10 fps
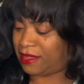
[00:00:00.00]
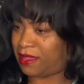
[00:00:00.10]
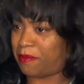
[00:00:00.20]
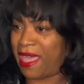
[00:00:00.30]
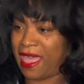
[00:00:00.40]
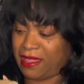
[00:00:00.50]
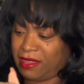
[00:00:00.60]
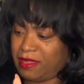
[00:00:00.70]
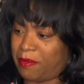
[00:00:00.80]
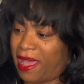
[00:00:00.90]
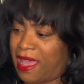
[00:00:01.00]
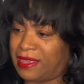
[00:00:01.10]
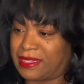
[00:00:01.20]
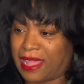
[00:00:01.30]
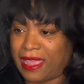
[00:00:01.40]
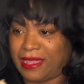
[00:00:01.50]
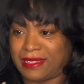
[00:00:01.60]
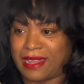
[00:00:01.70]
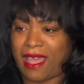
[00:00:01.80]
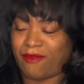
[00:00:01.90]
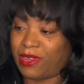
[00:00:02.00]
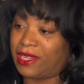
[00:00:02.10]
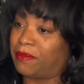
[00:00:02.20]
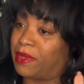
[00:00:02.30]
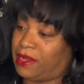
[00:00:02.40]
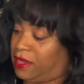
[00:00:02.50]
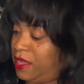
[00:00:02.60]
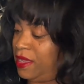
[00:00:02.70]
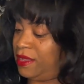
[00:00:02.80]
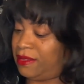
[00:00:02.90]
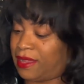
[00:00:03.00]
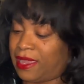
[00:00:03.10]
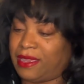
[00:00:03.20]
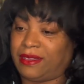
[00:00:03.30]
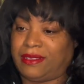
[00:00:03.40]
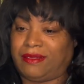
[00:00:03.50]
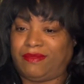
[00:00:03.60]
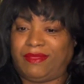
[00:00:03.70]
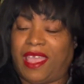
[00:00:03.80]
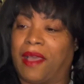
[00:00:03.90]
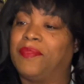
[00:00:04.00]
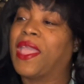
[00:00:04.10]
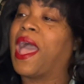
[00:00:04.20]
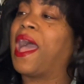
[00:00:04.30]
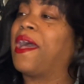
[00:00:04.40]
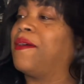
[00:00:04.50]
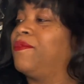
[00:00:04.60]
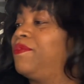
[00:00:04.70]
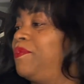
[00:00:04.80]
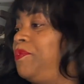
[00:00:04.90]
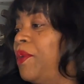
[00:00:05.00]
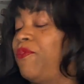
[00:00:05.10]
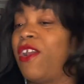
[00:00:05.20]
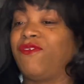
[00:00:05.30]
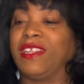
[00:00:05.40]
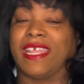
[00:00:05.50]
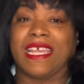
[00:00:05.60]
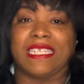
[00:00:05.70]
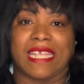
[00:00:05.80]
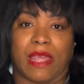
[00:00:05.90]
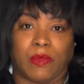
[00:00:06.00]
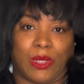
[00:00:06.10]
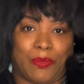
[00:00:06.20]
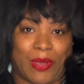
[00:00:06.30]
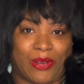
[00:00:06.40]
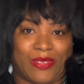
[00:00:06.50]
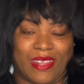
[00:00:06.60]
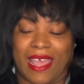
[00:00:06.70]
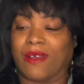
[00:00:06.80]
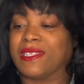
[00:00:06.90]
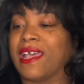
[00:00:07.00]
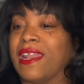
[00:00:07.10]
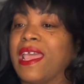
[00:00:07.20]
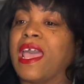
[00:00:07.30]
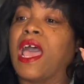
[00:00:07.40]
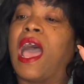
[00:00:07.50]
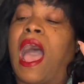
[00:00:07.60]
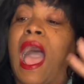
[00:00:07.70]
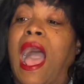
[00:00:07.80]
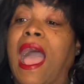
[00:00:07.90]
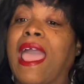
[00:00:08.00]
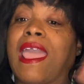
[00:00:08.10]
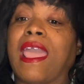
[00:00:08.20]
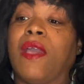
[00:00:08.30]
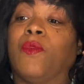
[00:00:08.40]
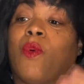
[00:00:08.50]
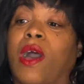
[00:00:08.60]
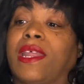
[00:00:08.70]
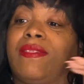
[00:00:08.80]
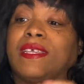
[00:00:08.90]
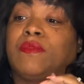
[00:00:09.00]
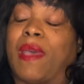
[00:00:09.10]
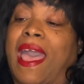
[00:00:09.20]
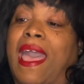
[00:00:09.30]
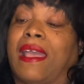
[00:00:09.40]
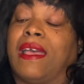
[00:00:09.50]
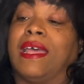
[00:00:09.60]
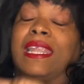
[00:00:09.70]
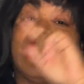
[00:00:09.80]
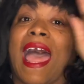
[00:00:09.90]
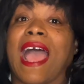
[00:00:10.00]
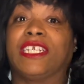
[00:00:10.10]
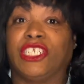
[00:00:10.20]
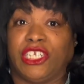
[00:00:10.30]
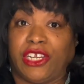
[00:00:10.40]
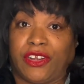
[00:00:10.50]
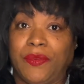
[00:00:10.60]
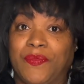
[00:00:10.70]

the box. Like, it's not really, but like, yeah. But preferably the inside would look better than the outside. I wanted this bag last year.